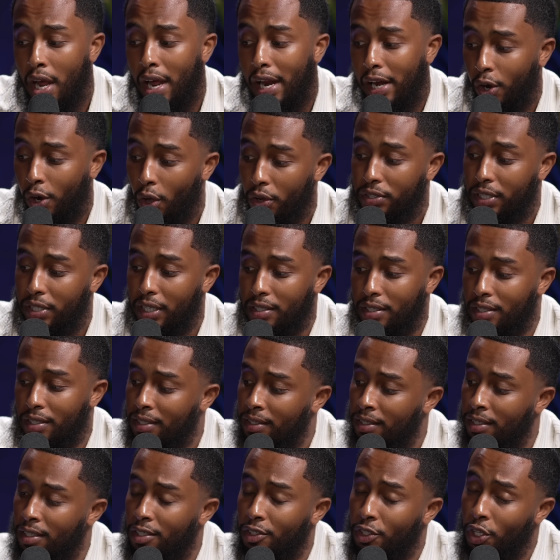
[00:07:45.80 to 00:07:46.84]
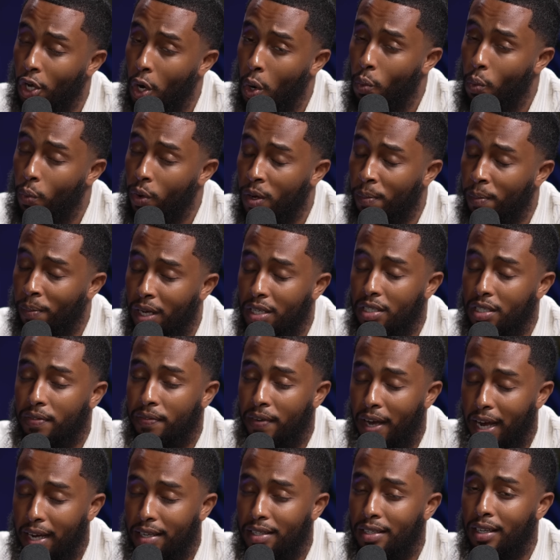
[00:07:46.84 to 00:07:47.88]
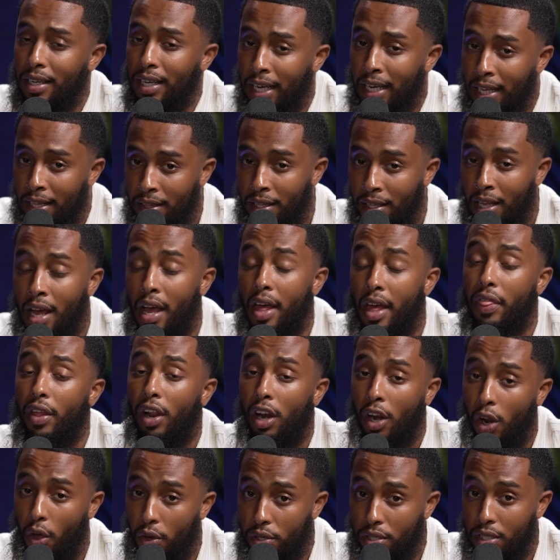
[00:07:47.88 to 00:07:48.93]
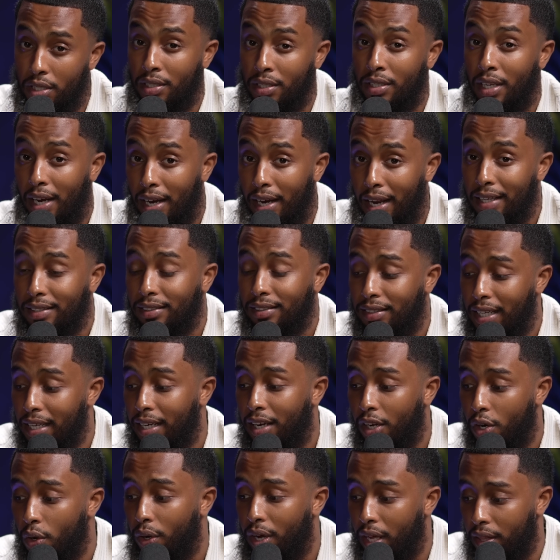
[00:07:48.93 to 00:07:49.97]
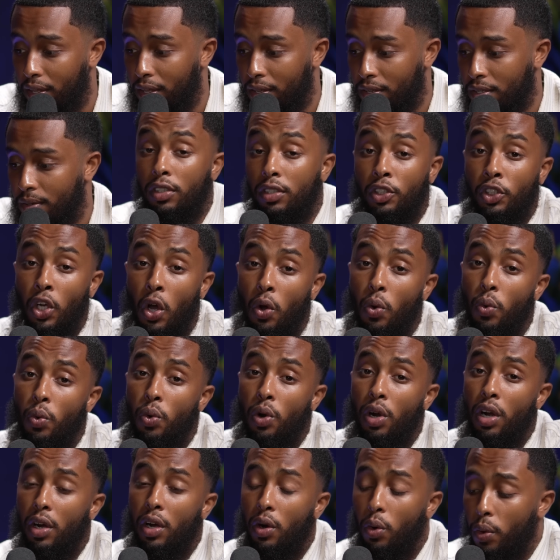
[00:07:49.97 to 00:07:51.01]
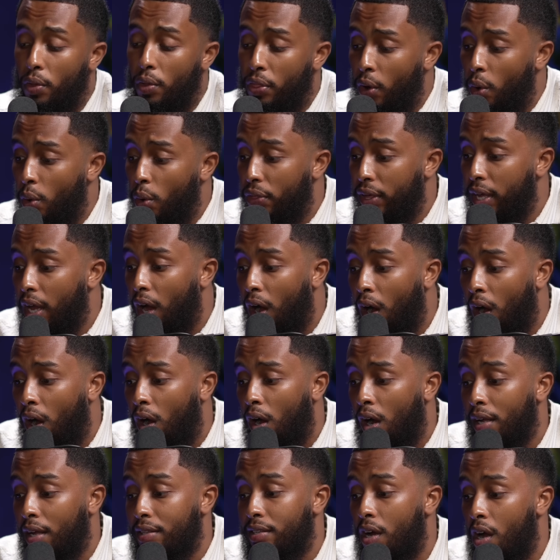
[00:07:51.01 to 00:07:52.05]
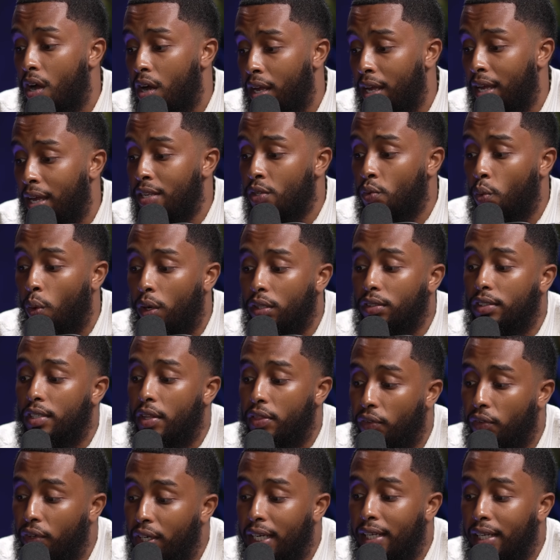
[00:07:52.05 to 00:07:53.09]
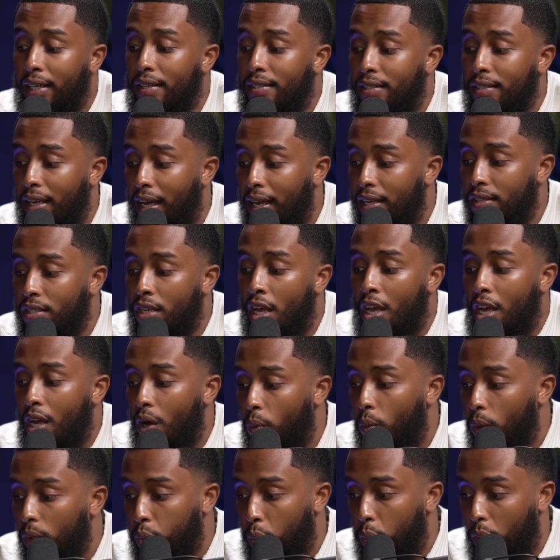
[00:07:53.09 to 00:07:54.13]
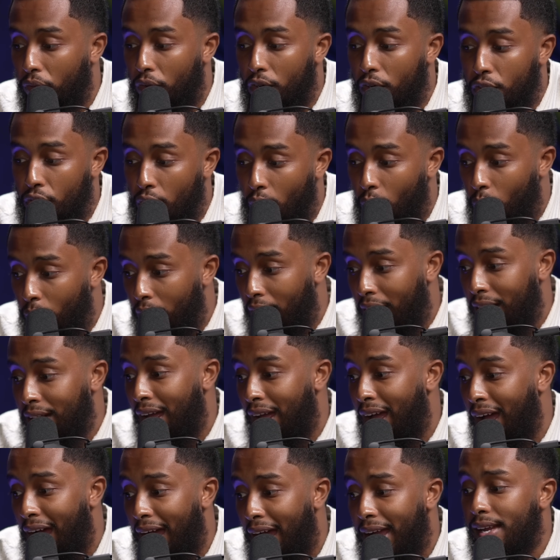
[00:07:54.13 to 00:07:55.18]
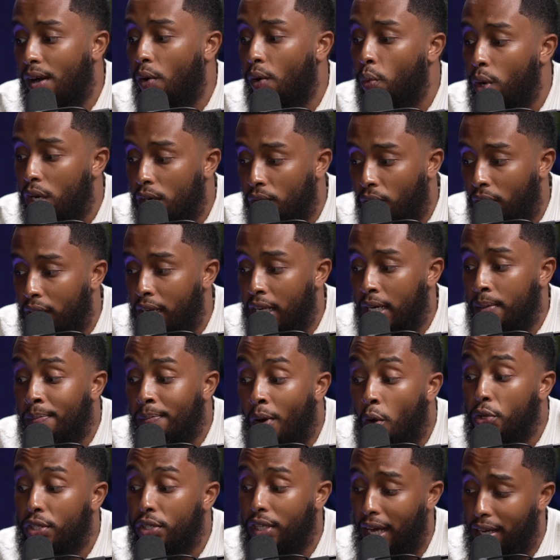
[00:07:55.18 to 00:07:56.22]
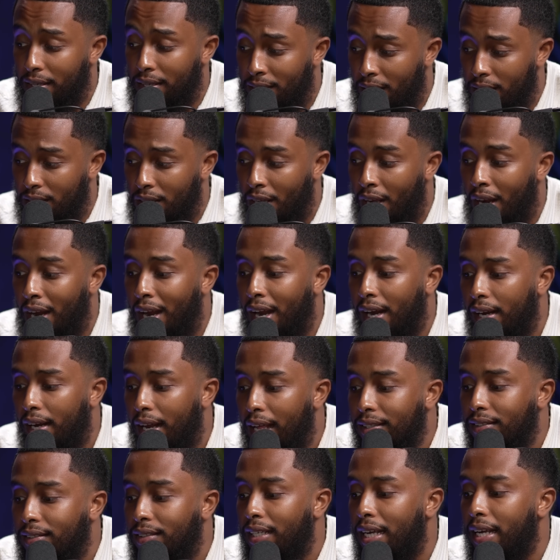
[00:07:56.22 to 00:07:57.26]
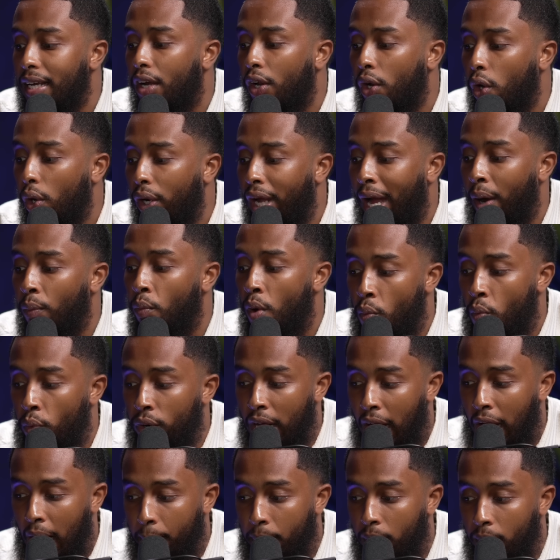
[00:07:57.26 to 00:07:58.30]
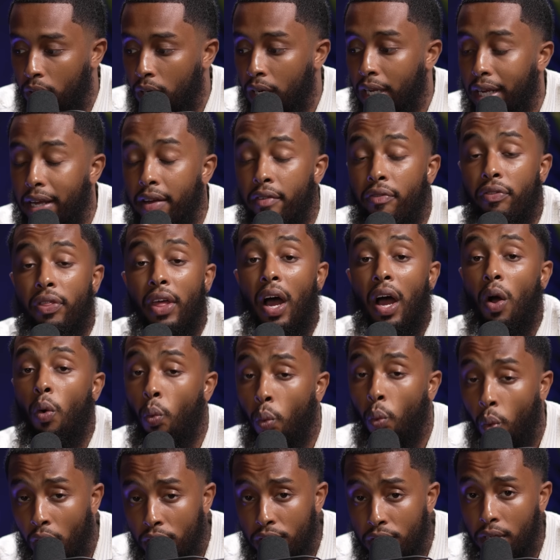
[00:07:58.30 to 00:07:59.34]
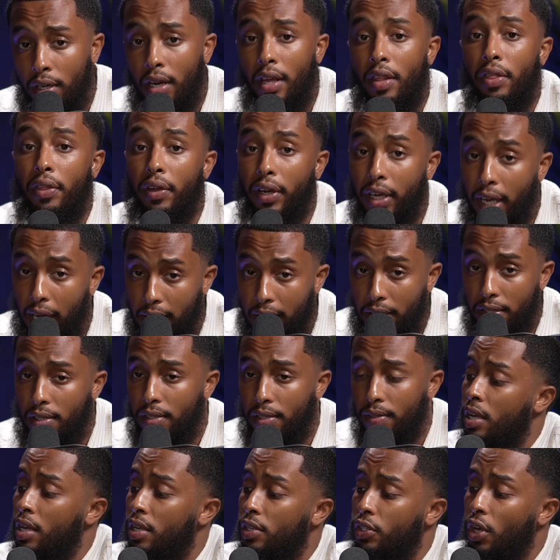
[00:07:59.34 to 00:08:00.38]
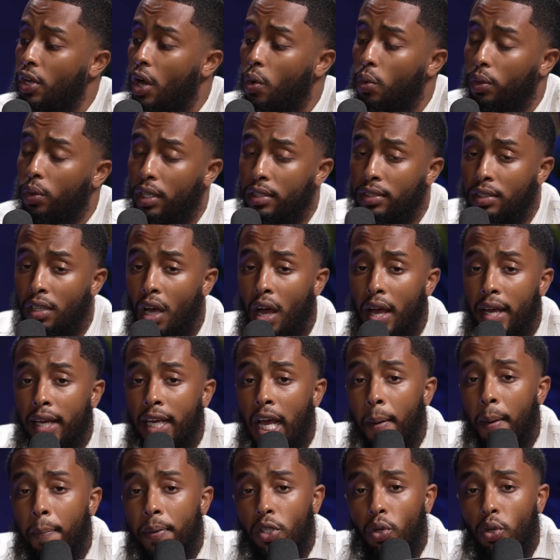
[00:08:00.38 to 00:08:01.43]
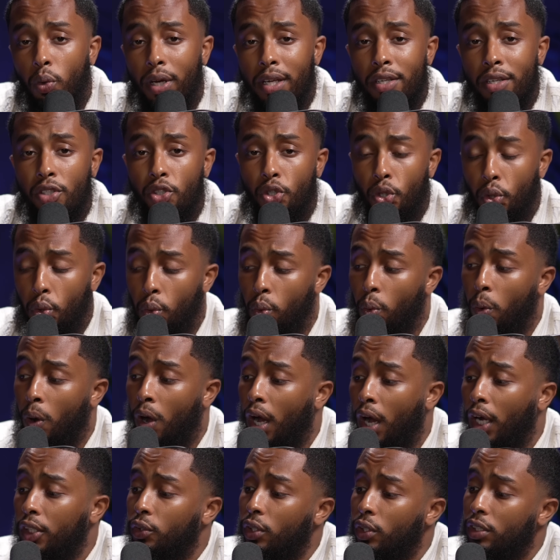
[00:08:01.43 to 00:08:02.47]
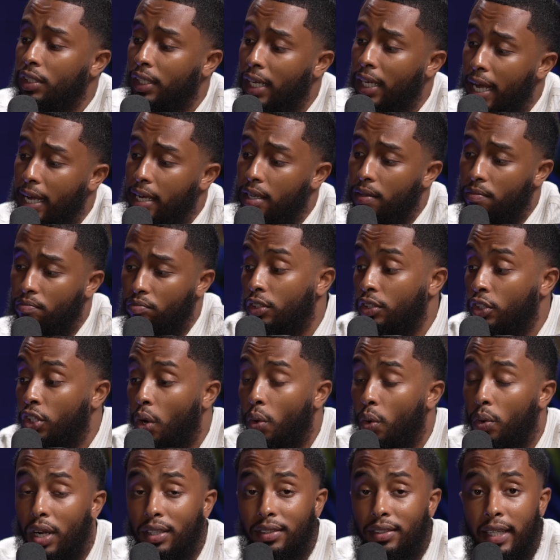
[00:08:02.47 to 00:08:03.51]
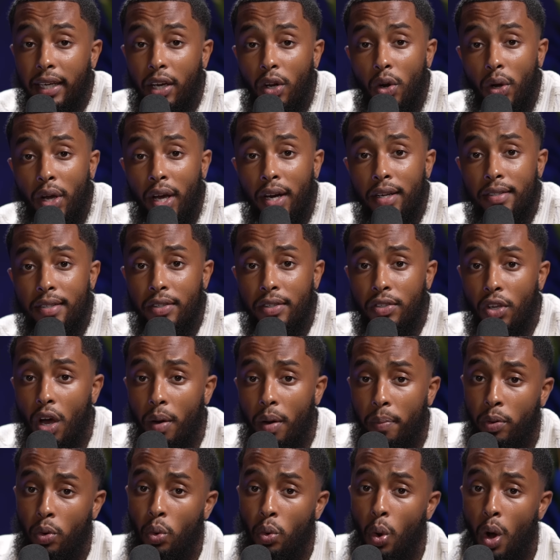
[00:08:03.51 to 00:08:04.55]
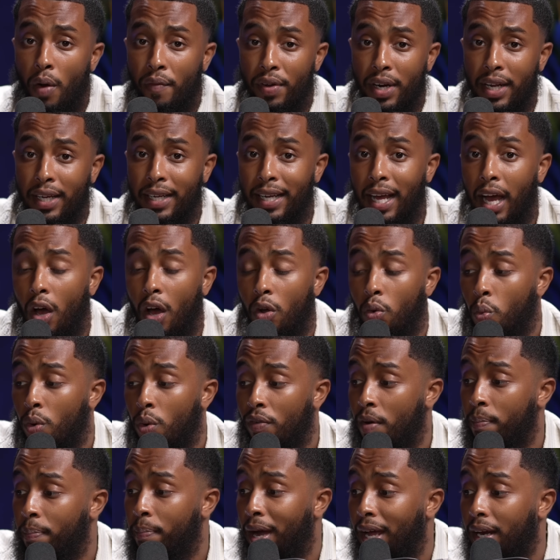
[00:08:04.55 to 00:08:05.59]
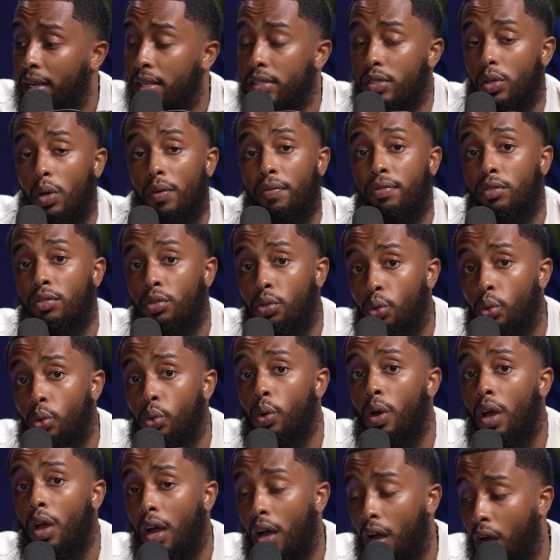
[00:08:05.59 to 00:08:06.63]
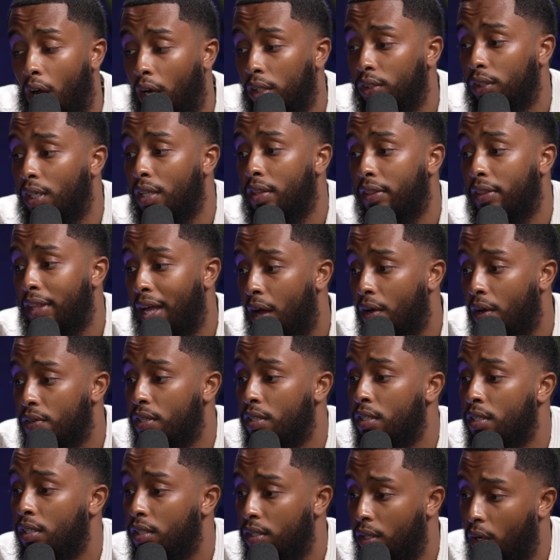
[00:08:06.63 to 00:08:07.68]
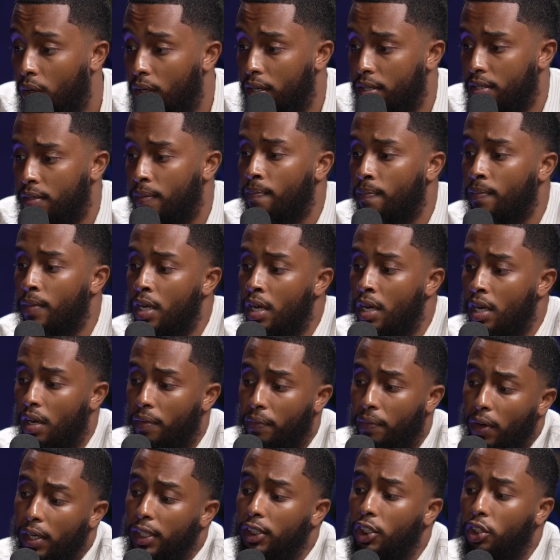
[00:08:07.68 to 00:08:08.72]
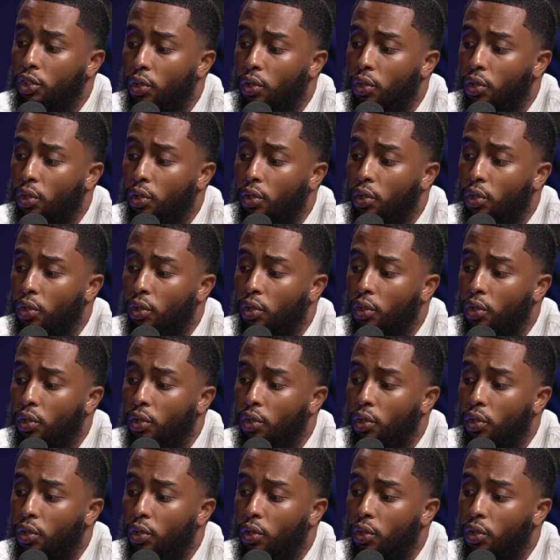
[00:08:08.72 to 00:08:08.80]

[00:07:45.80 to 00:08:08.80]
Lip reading: losses. So we must factor in the losses. Let's take a look at this. So although the RR target is 1 to 3 in this case, which would result in a higher win rate in most cases, let's take a look at what would happen if that wasn't the case. So the starting capital is $200K. So let's take a look at this example of an account with a balance of $200,000. The first